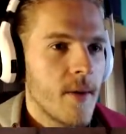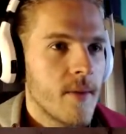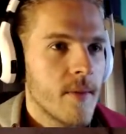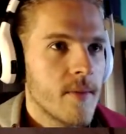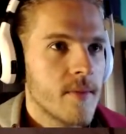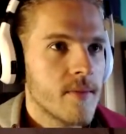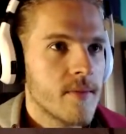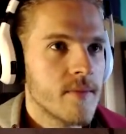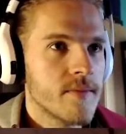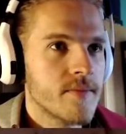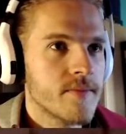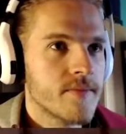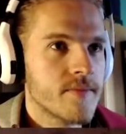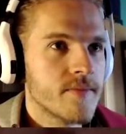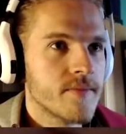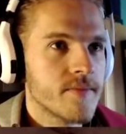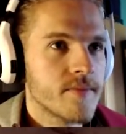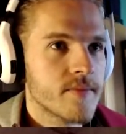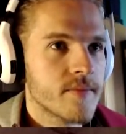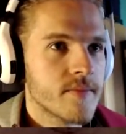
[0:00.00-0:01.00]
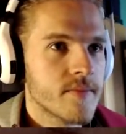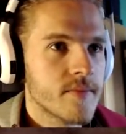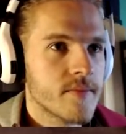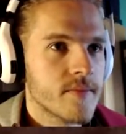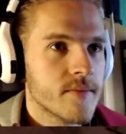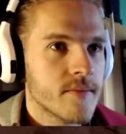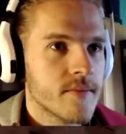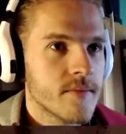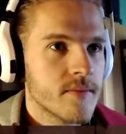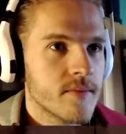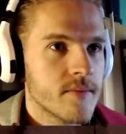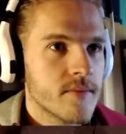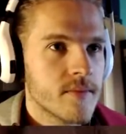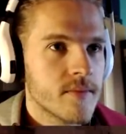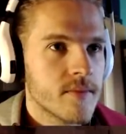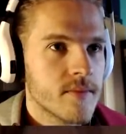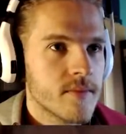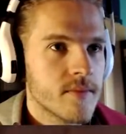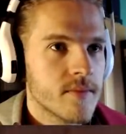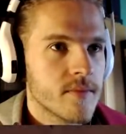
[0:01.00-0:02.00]

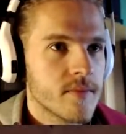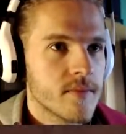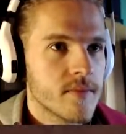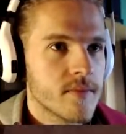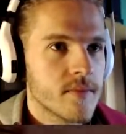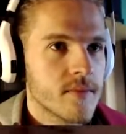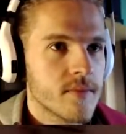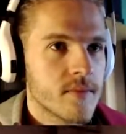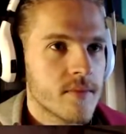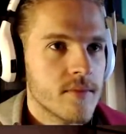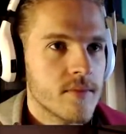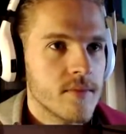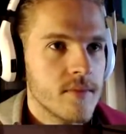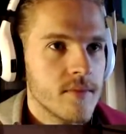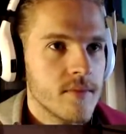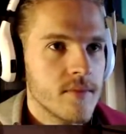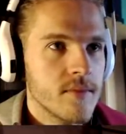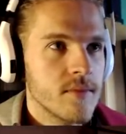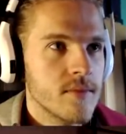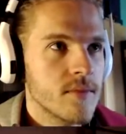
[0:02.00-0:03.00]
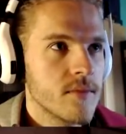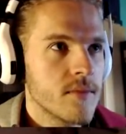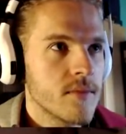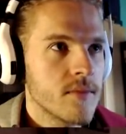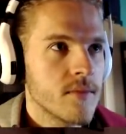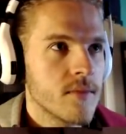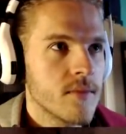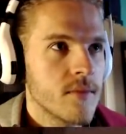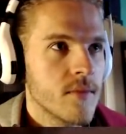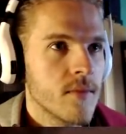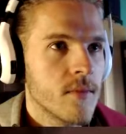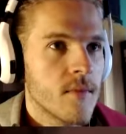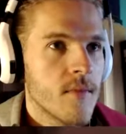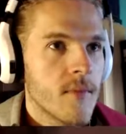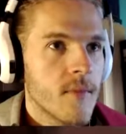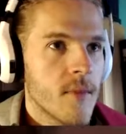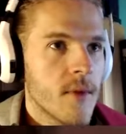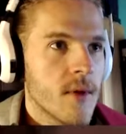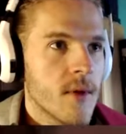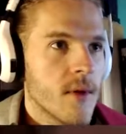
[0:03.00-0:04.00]

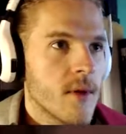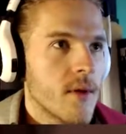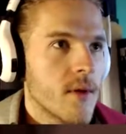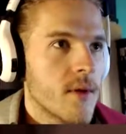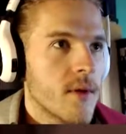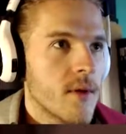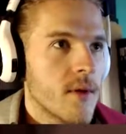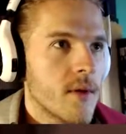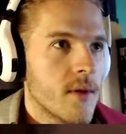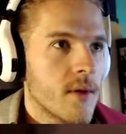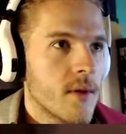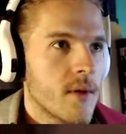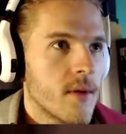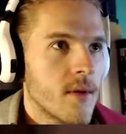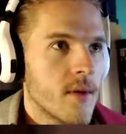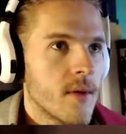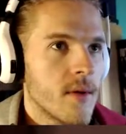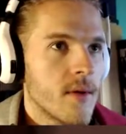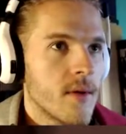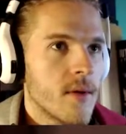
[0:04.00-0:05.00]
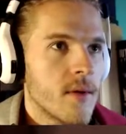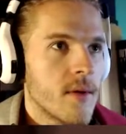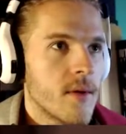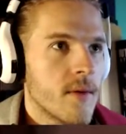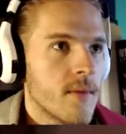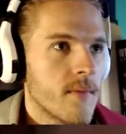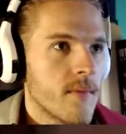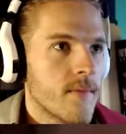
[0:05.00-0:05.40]
[no speech]